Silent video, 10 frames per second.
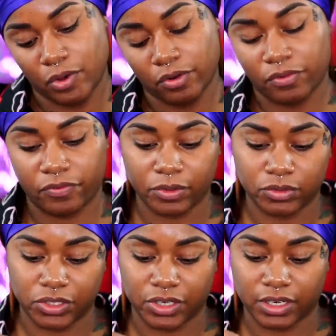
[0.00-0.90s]
Pro
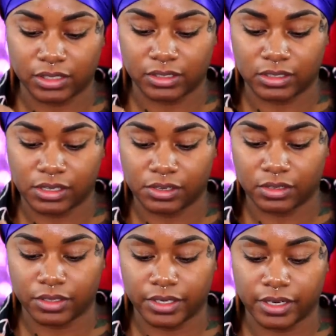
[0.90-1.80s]
Filter
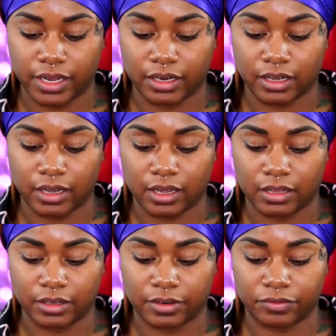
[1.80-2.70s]
Concealer in the
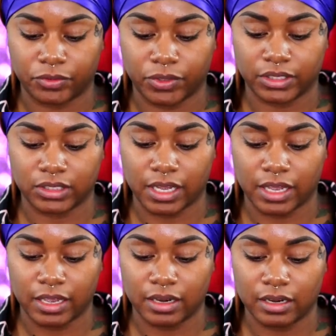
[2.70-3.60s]
color
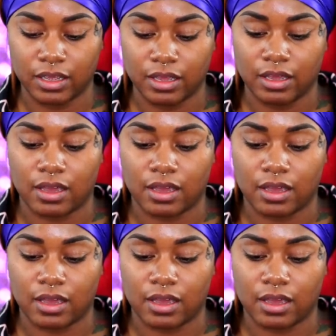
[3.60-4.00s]
410.